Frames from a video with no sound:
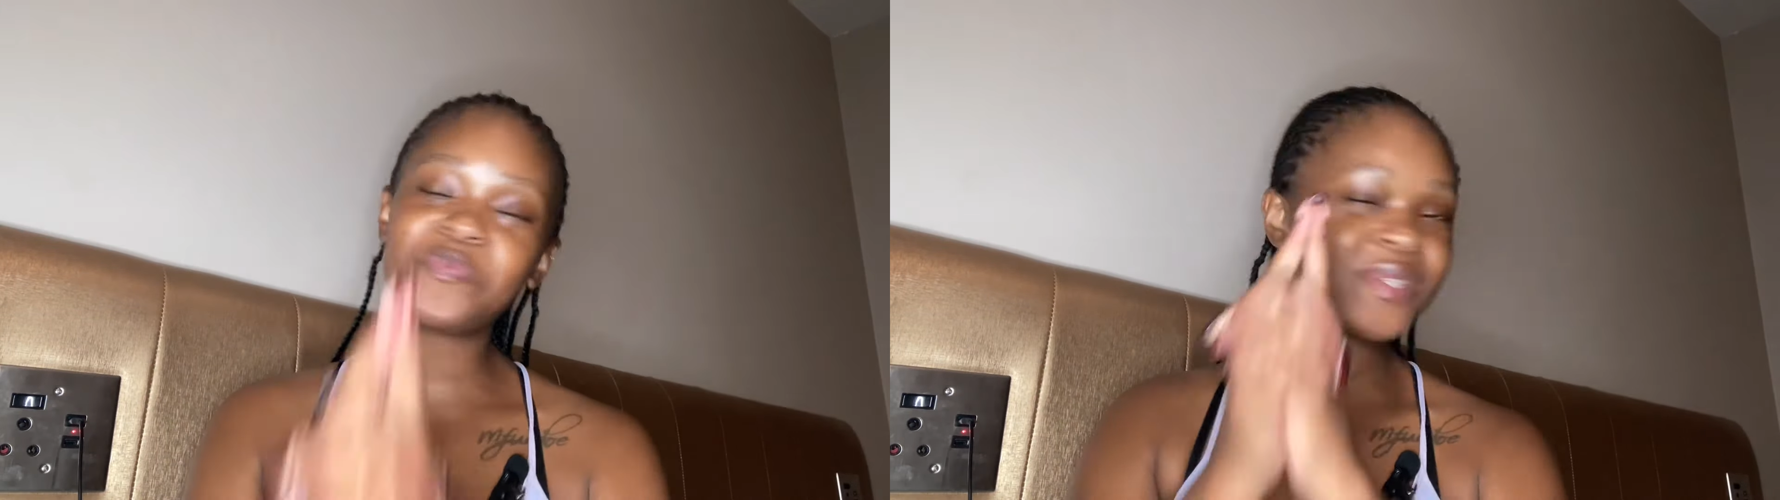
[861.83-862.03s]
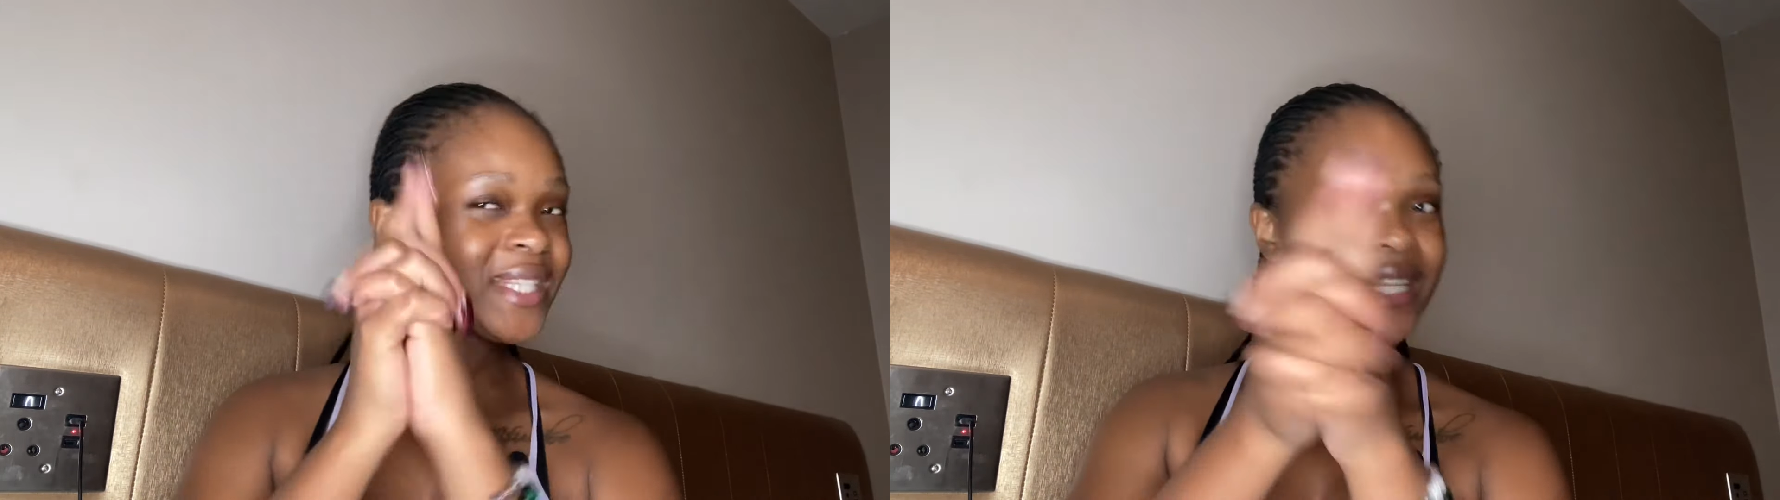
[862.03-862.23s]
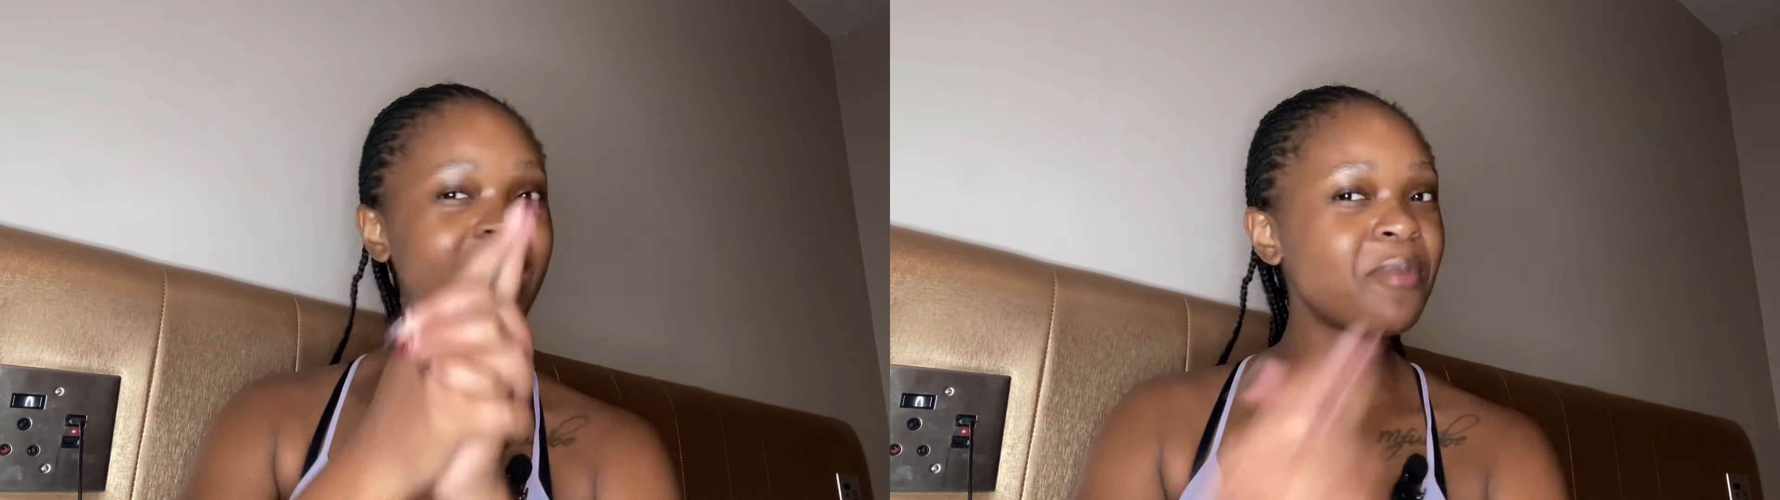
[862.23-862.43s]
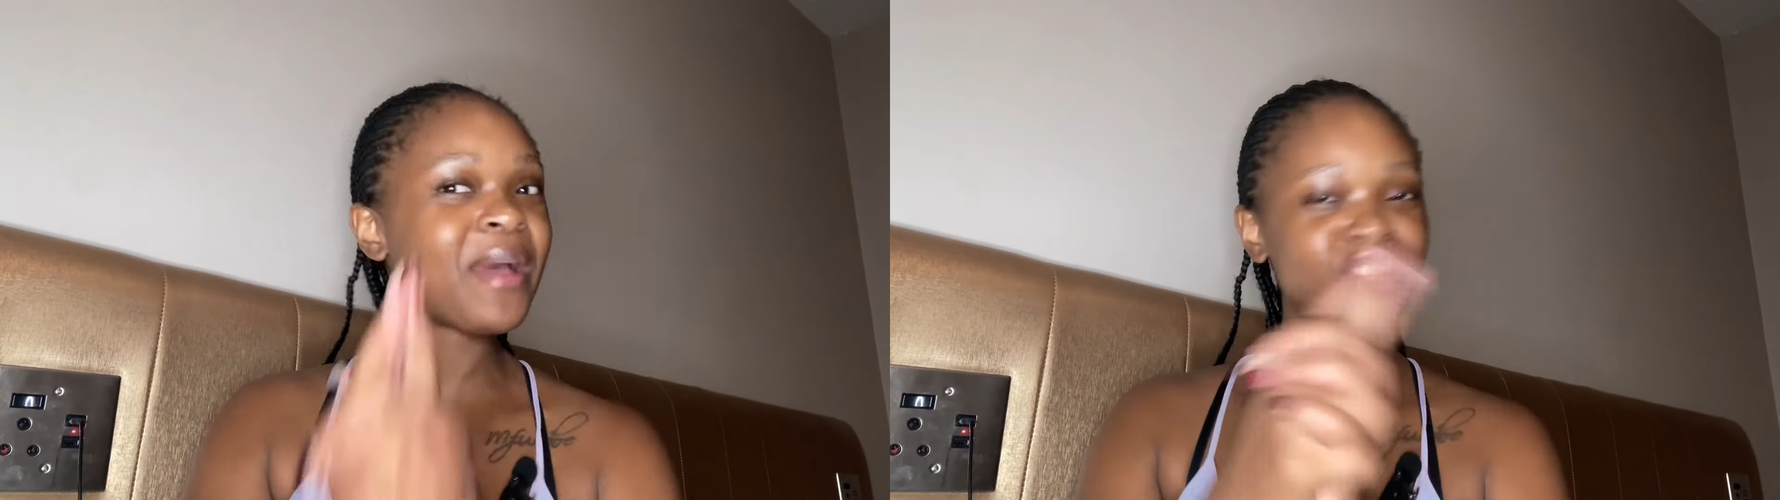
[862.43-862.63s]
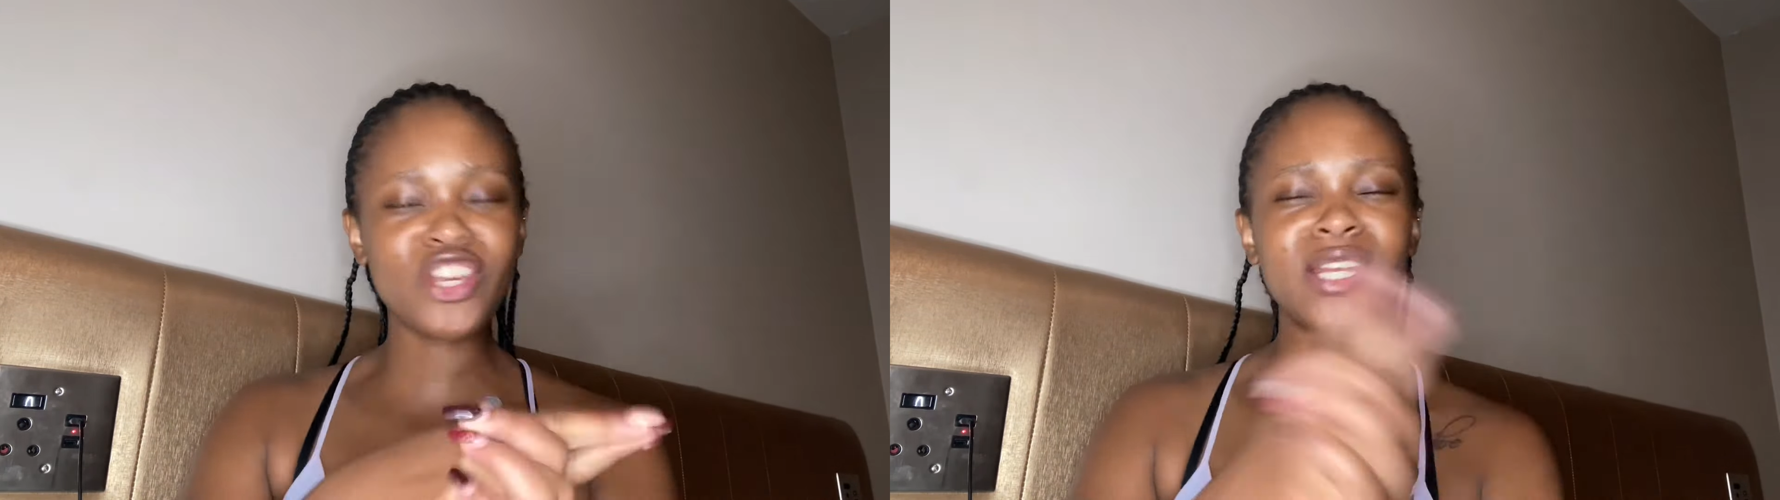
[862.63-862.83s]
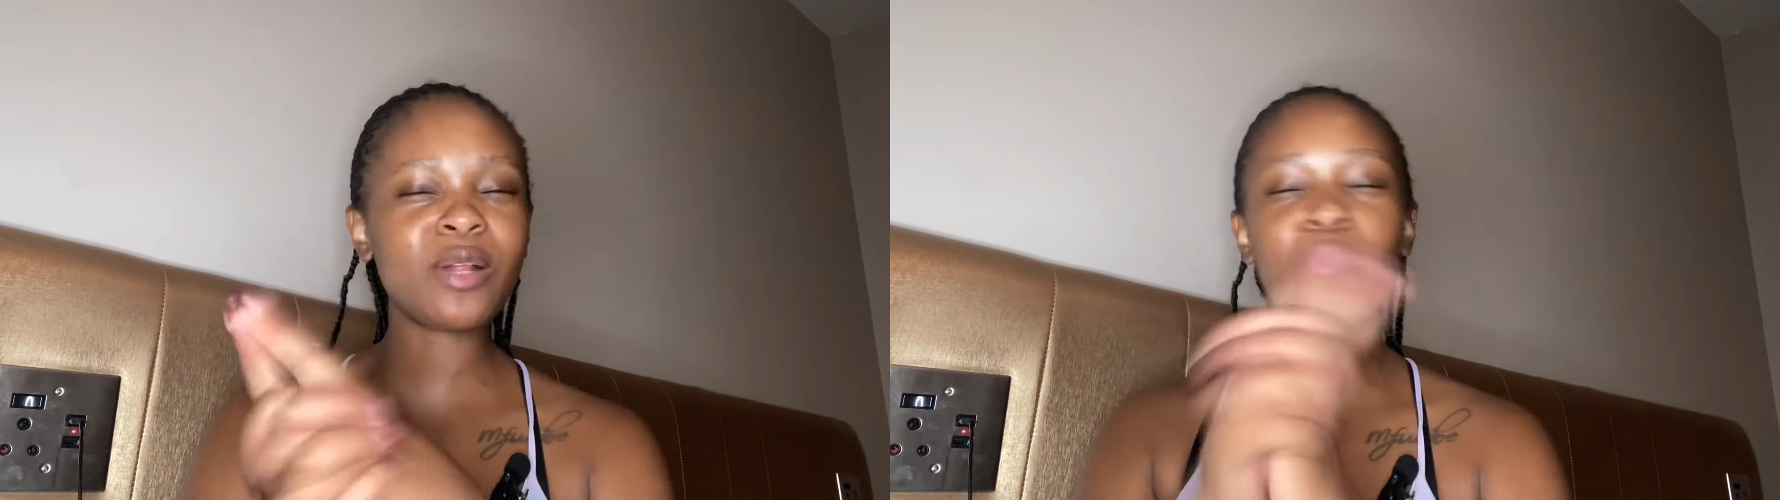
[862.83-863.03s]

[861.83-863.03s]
seeing my channel